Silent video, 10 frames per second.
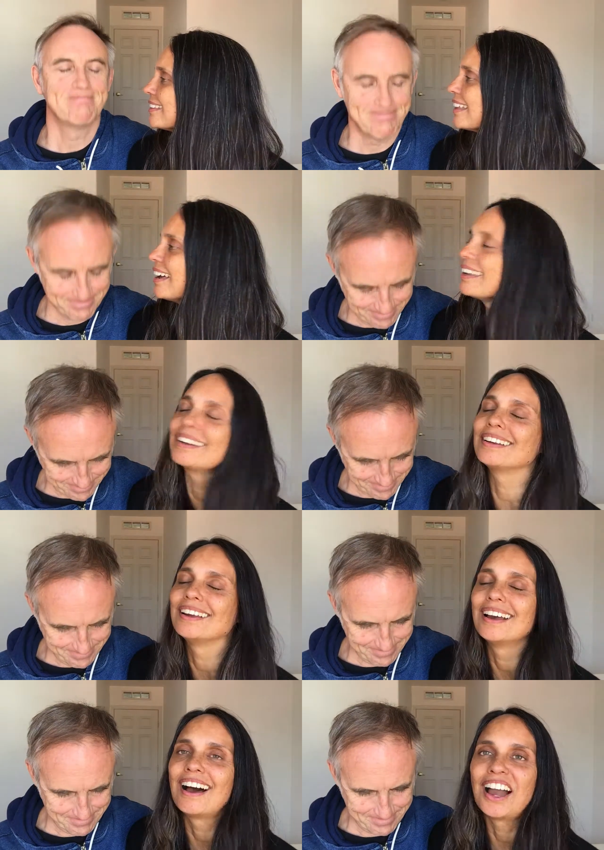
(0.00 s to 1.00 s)
Speaker 1: like that and
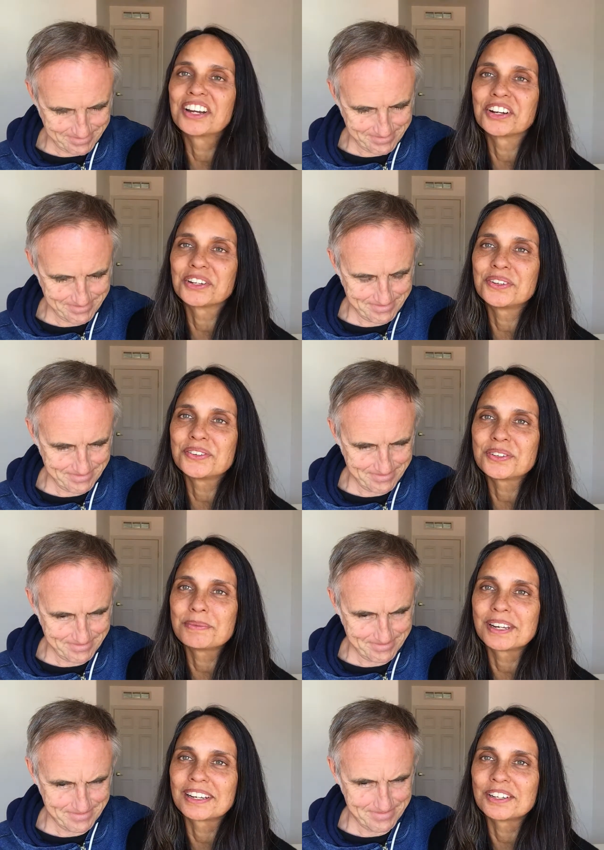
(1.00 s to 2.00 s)
I got accused
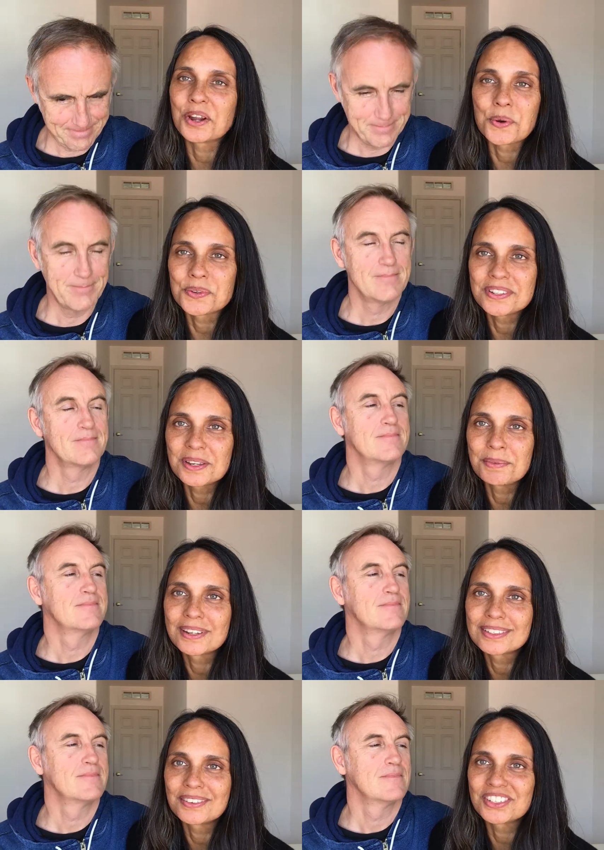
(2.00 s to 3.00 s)
of being nosy
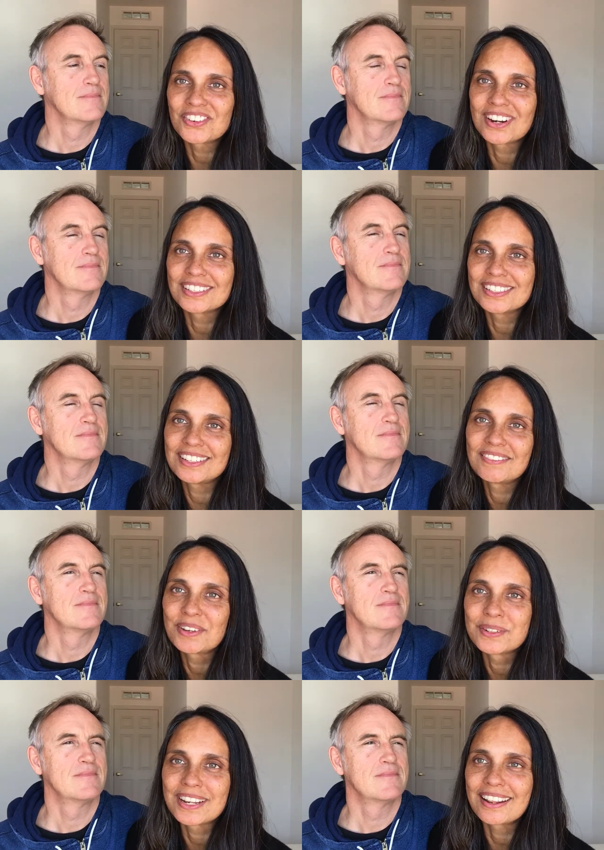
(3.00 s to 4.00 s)
because I was trying to see if
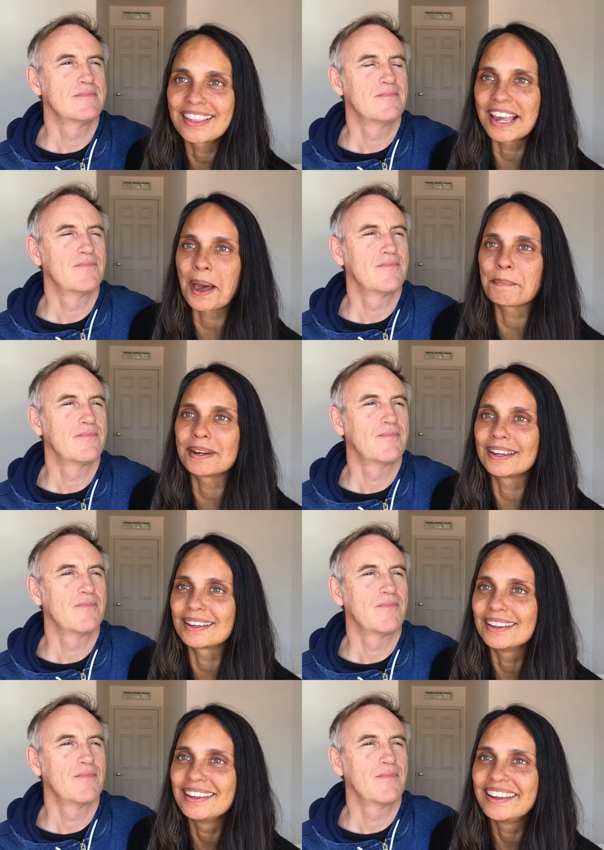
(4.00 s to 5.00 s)
there was anything
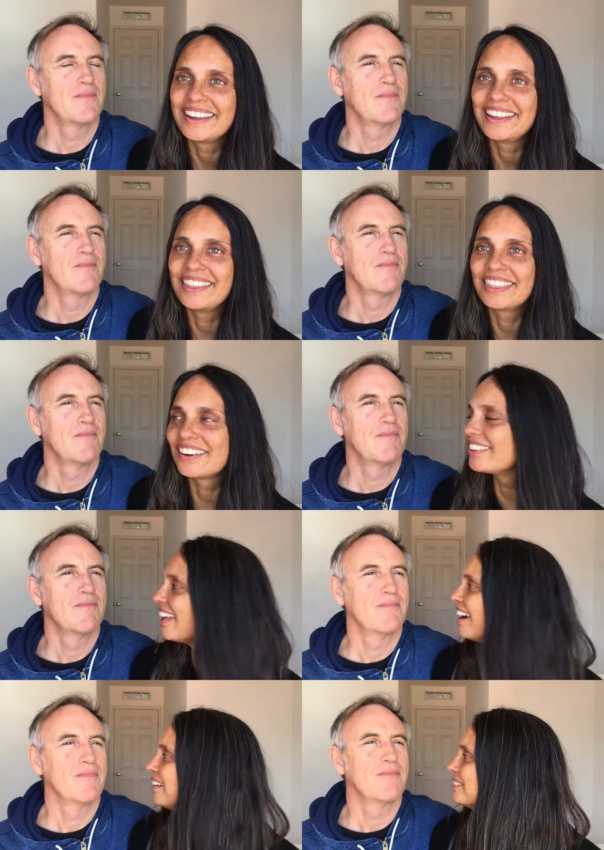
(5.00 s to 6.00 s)
happening in their
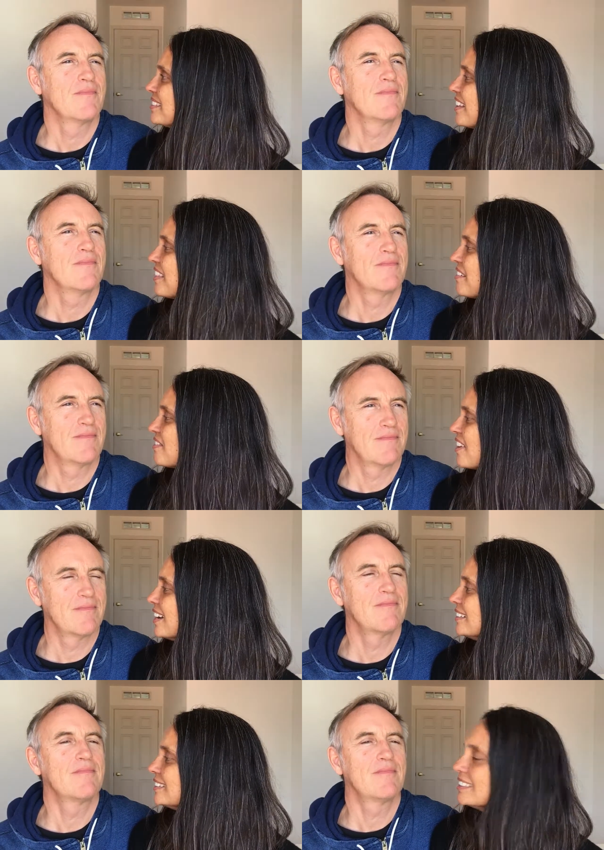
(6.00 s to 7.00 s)
lives on that
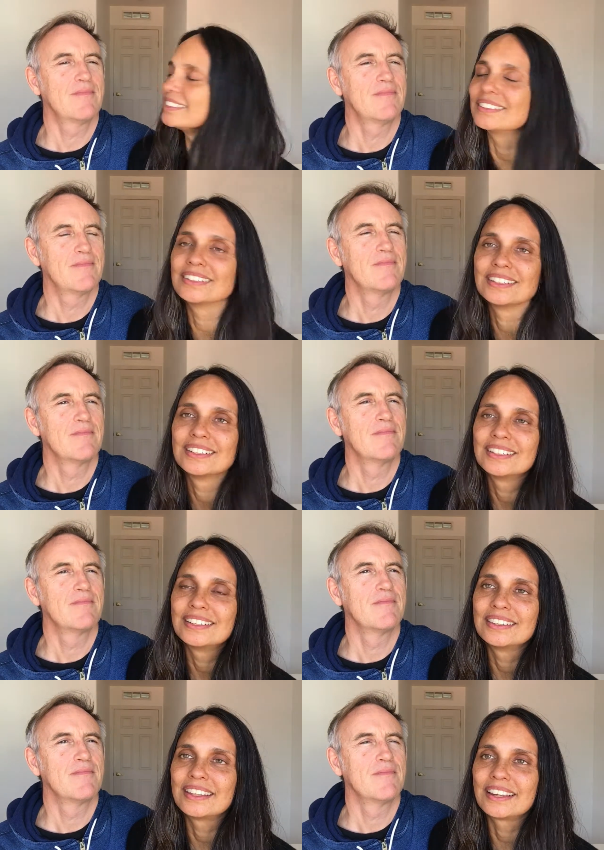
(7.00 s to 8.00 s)
front and
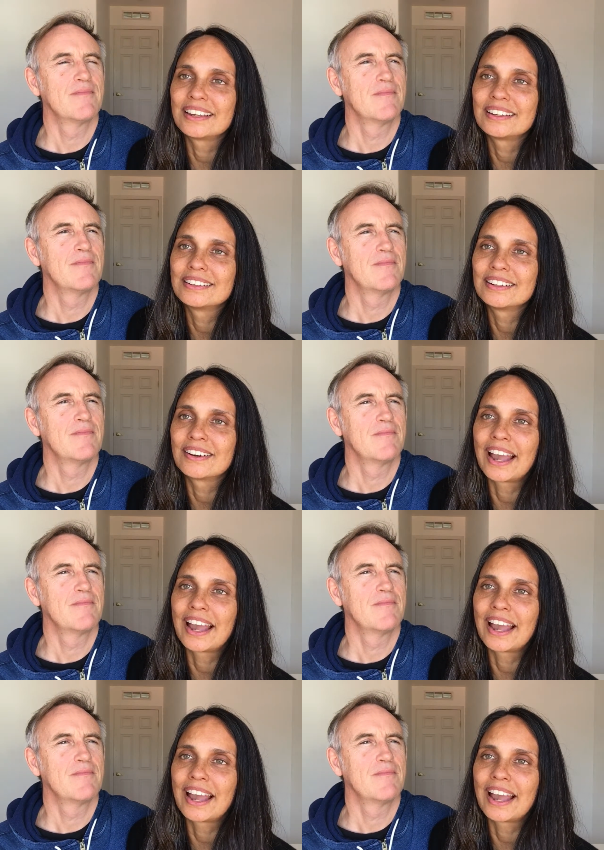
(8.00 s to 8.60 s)
they are